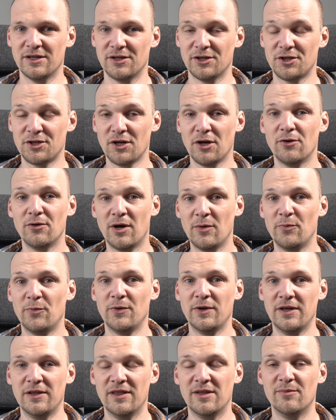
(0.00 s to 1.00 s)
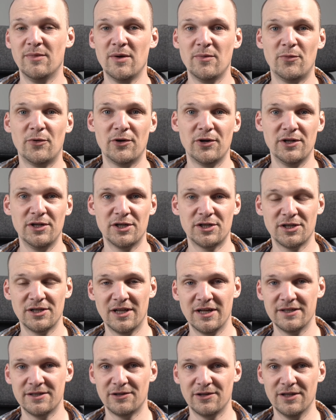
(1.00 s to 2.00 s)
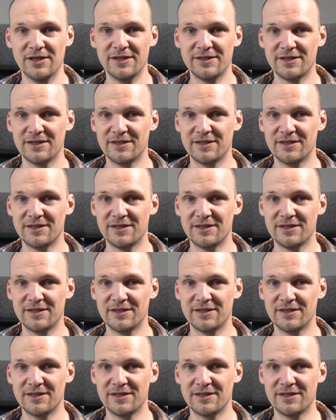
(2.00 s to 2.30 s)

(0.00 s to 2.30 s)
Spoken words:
show up in the member initializer list